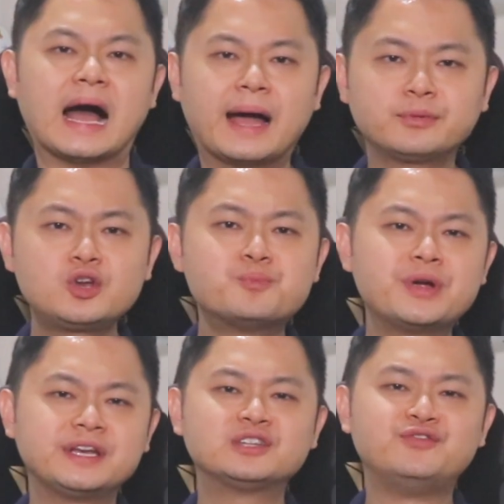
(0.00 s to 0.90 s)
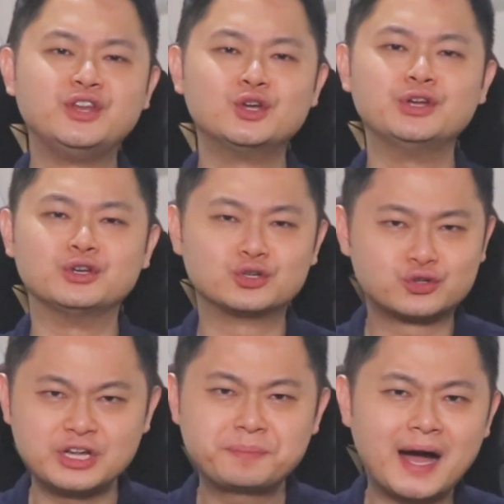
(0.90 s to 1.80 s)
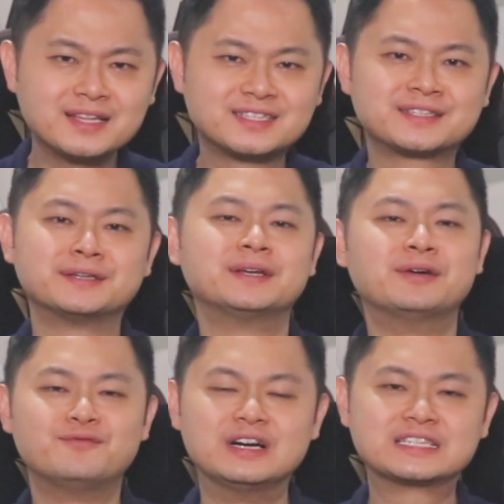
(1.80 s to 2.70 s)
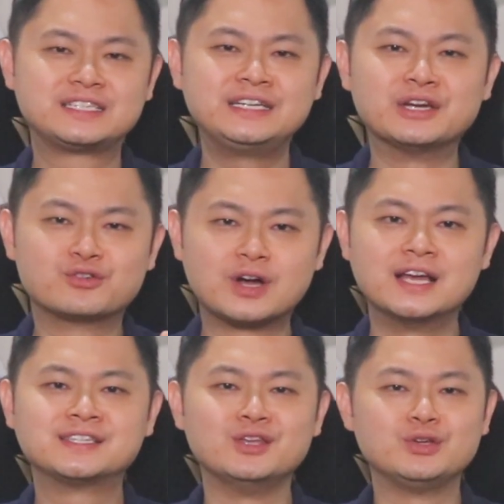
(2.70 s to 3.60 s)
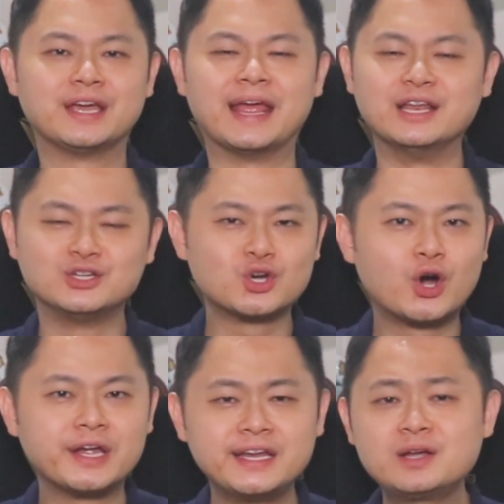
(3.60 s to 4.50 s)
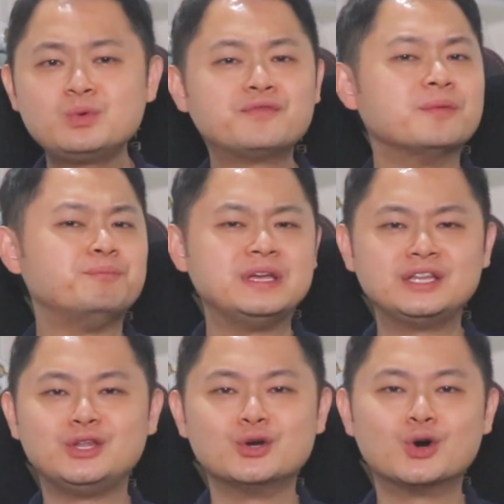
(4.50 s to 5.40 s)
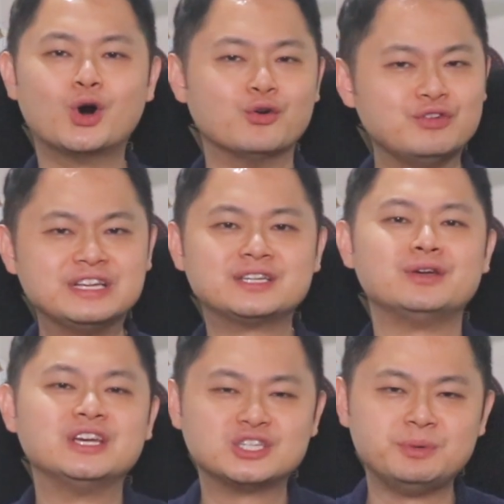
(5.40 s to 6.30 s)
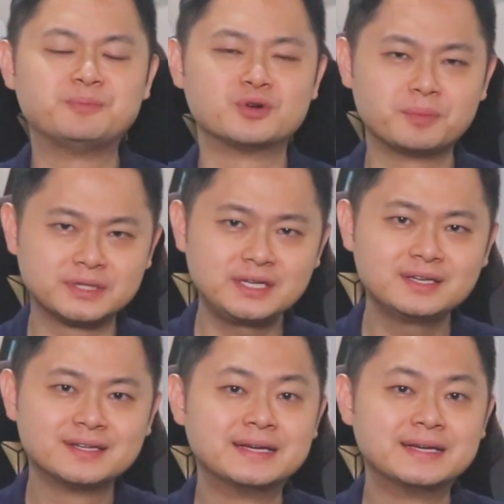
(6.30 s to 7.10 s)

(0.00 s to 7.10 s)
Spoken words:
I'm going to break this video into three parts. Firstly, the grants that you can enjoy either with a BTO or resale HDB property.